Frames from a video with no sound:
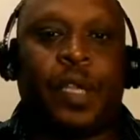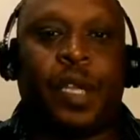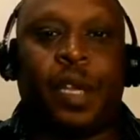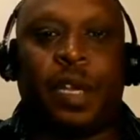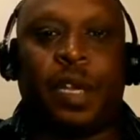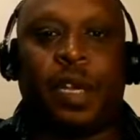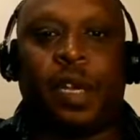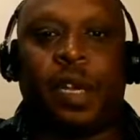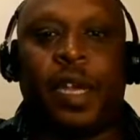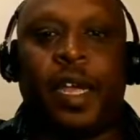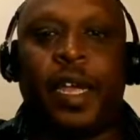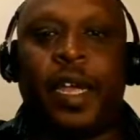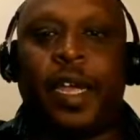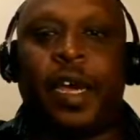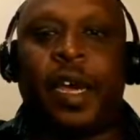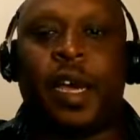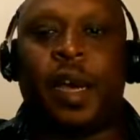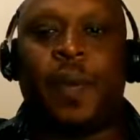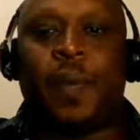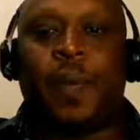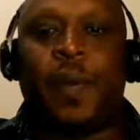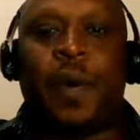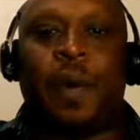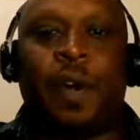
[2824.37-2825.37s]
the link
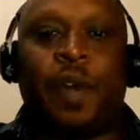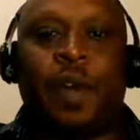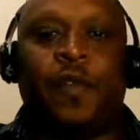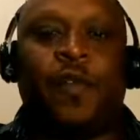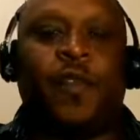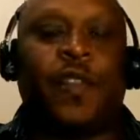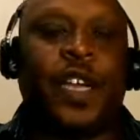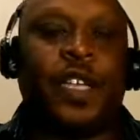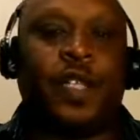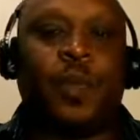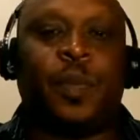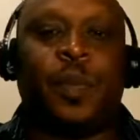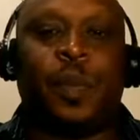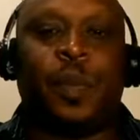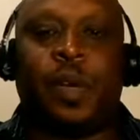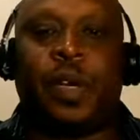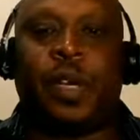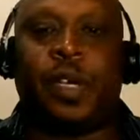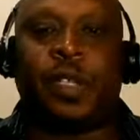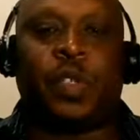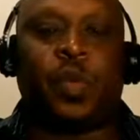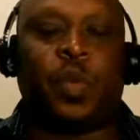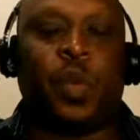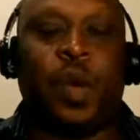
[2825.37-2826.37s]
up on Facebook
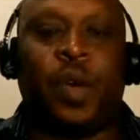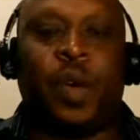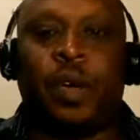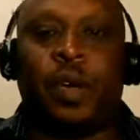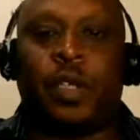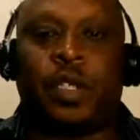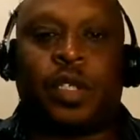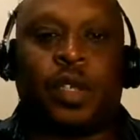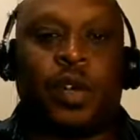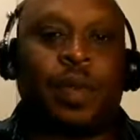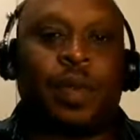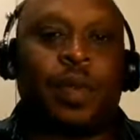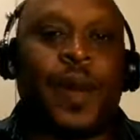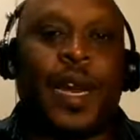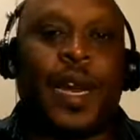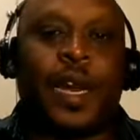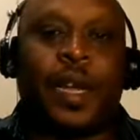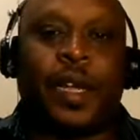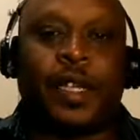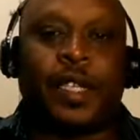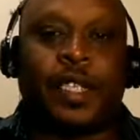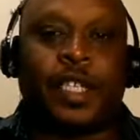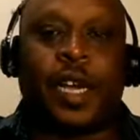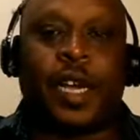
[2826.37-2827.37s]
and Twitter so everybody
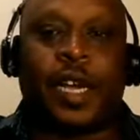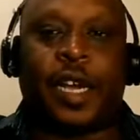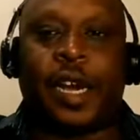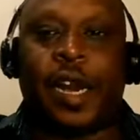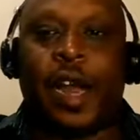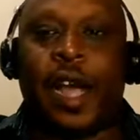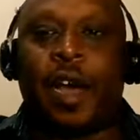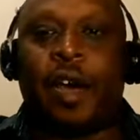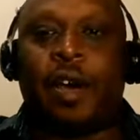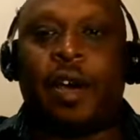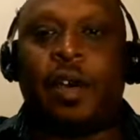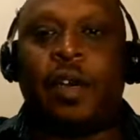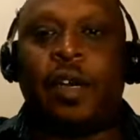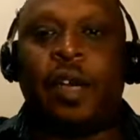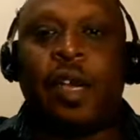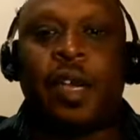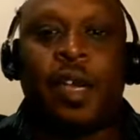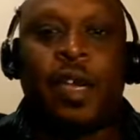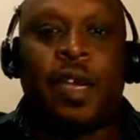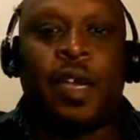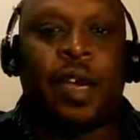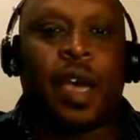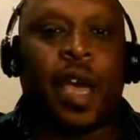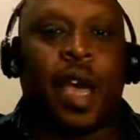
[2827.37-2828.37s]
can check it out.
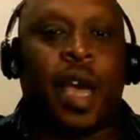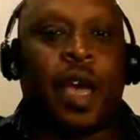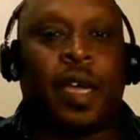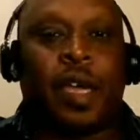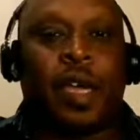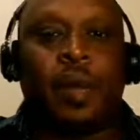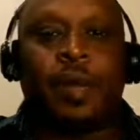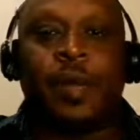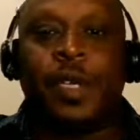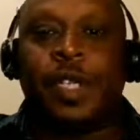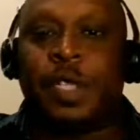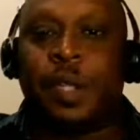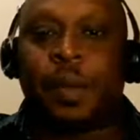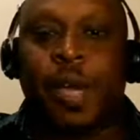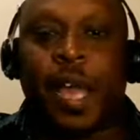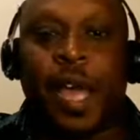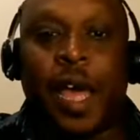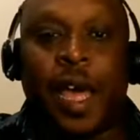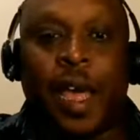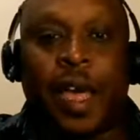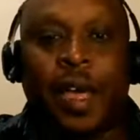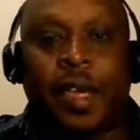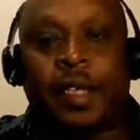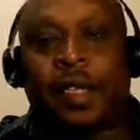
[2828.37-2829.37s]
Give me some
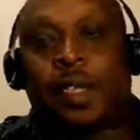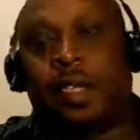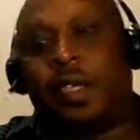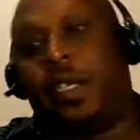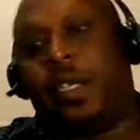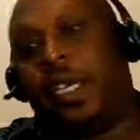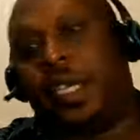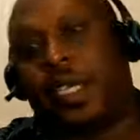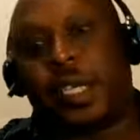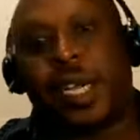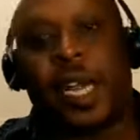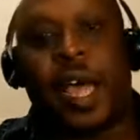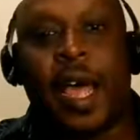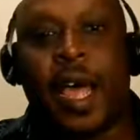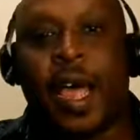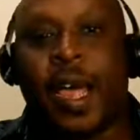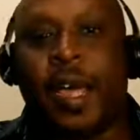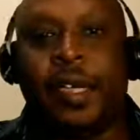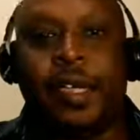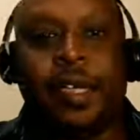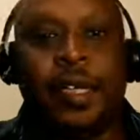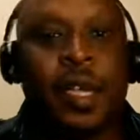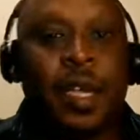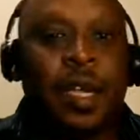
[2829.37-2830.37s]
likes,
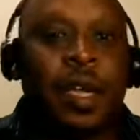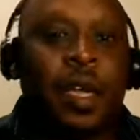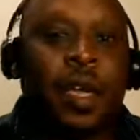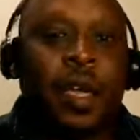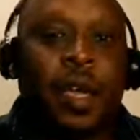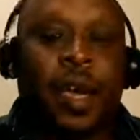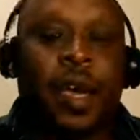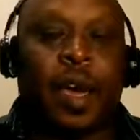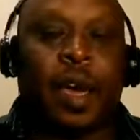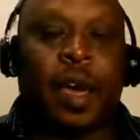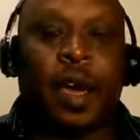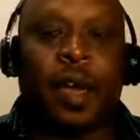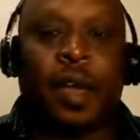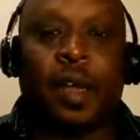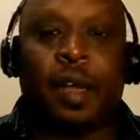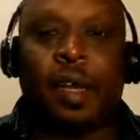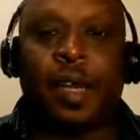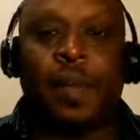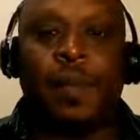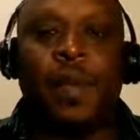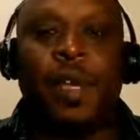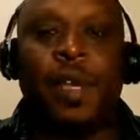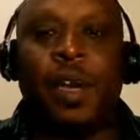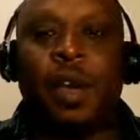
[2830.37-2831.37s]
dislikes.
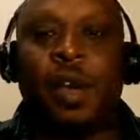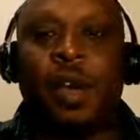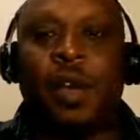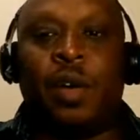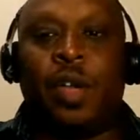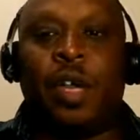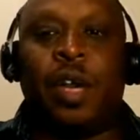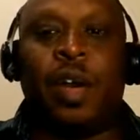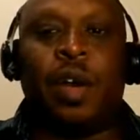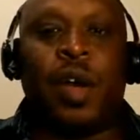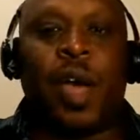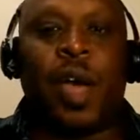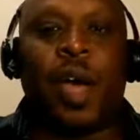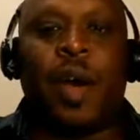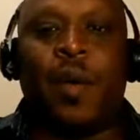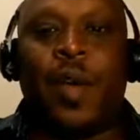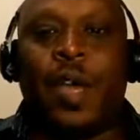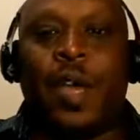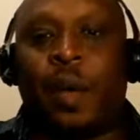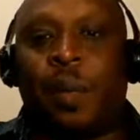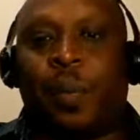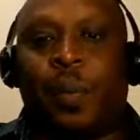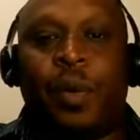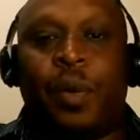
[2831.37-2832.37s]
Let me know, how we
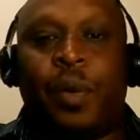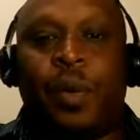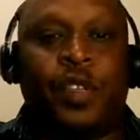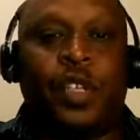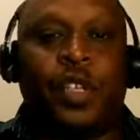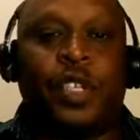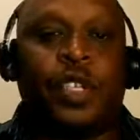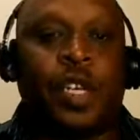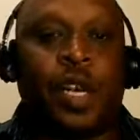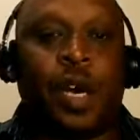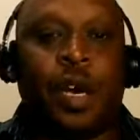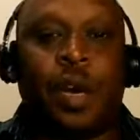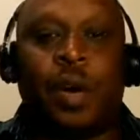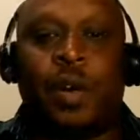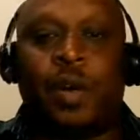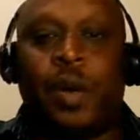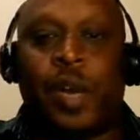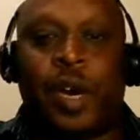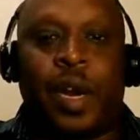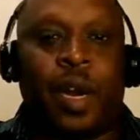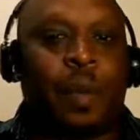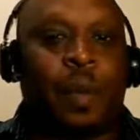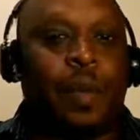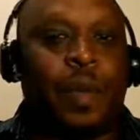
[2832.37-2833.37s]
can improve the show,
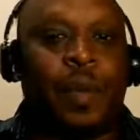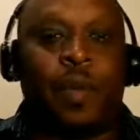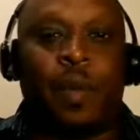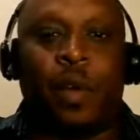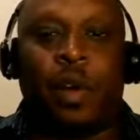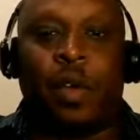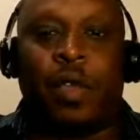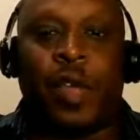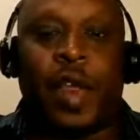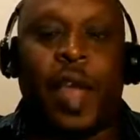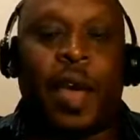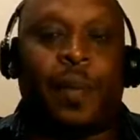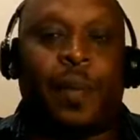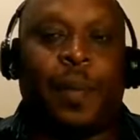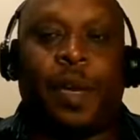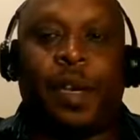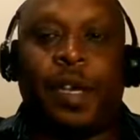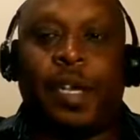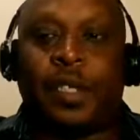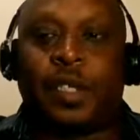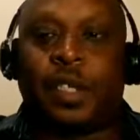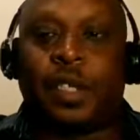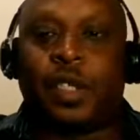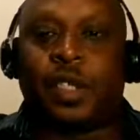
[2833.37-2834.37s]
and I'll be more than happy to
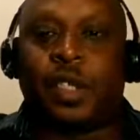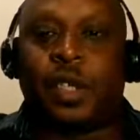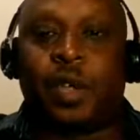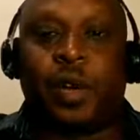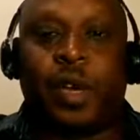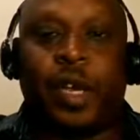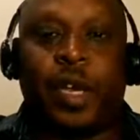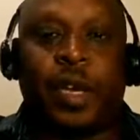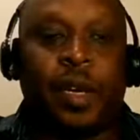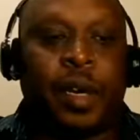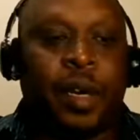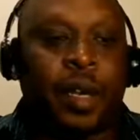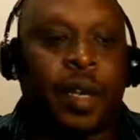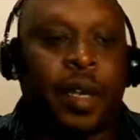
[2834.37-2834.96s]
listen to it.